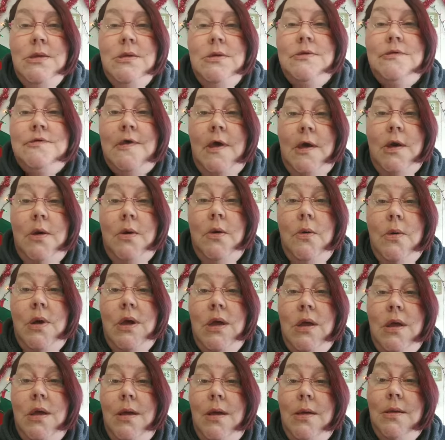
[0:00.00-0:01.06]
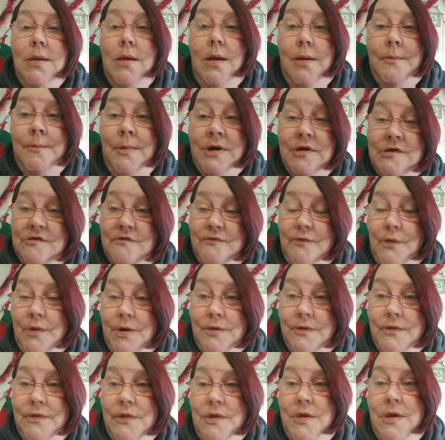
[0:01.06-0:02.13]
So on March
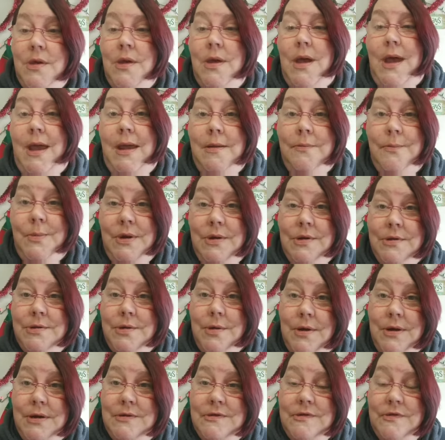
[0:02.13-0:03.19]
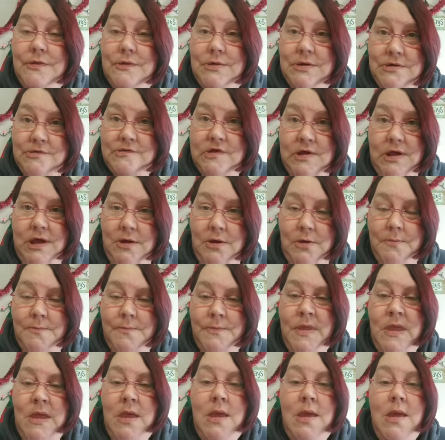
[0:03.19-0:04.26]
4th, I admitted her into the nursing home.
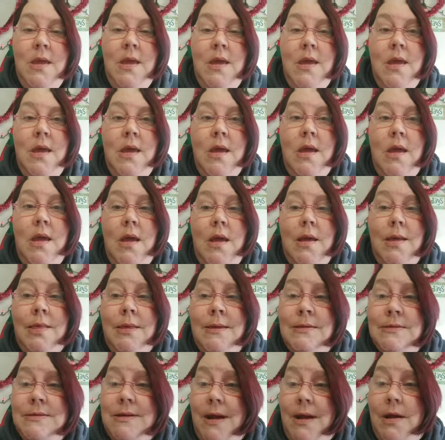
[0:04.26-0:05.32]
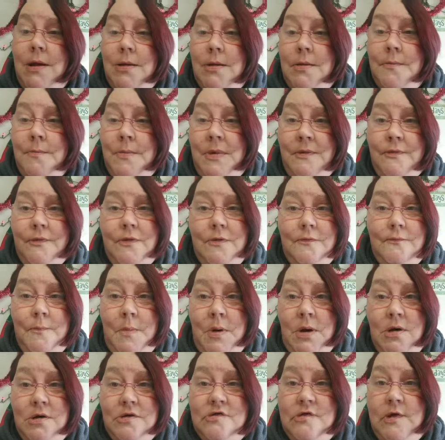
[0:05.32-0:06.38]
The entire month of
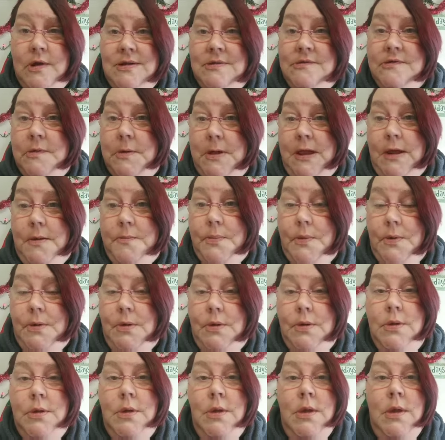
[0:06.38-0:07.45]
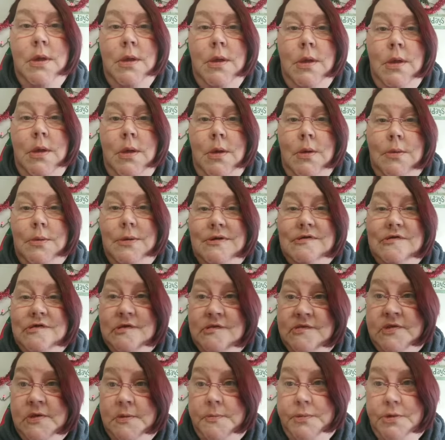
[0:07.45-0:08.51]
March into April was
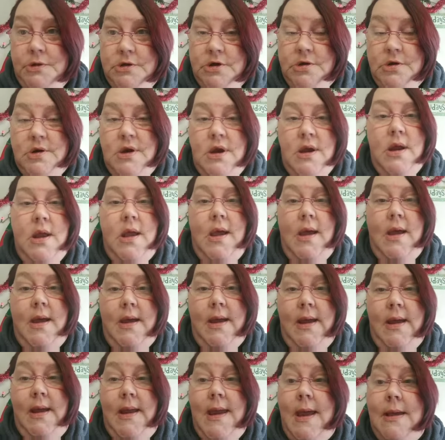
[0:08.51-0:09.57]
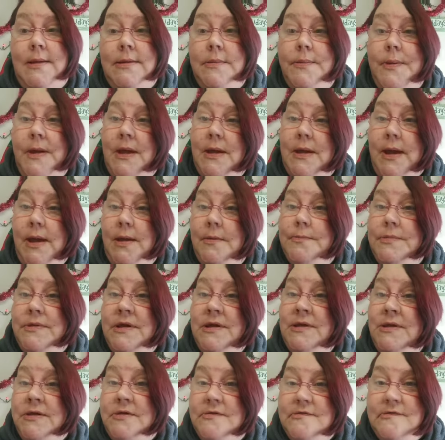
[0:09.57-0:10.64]
just a blur. I had to pack up
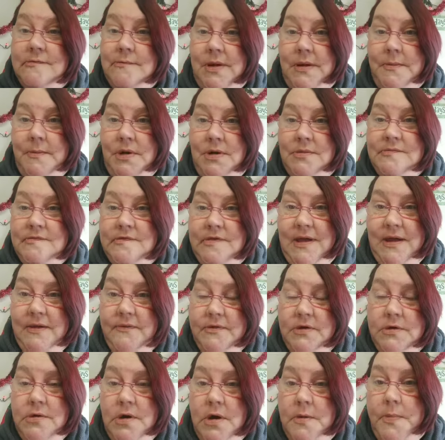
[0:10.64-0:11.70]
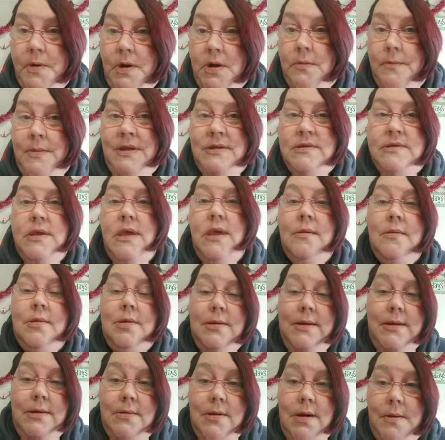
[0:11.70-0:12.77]
10 years of my mom's life in her apartment,
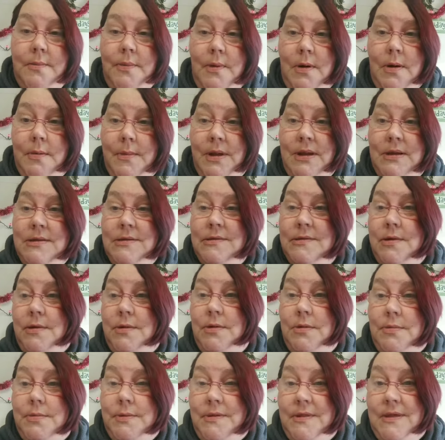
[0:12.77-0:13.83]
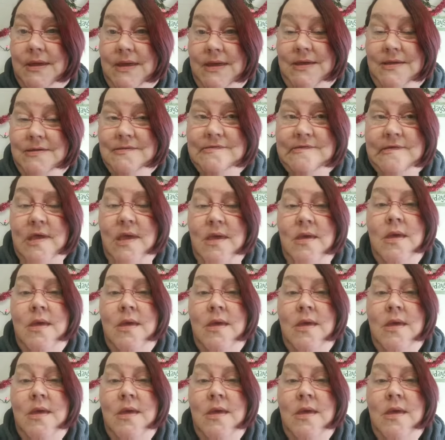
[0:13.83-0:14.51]
clean her apartment, turn over the keys,